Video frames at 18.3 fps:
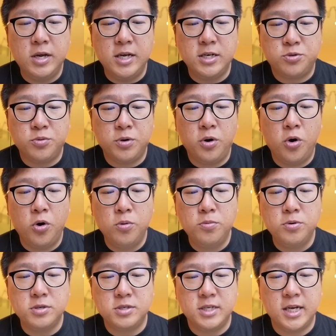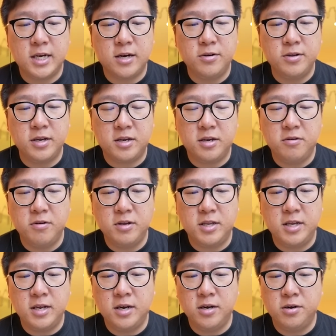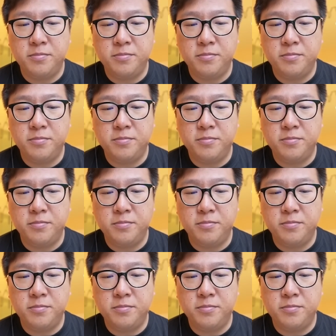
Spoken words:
Edge will almost take out the Giratina.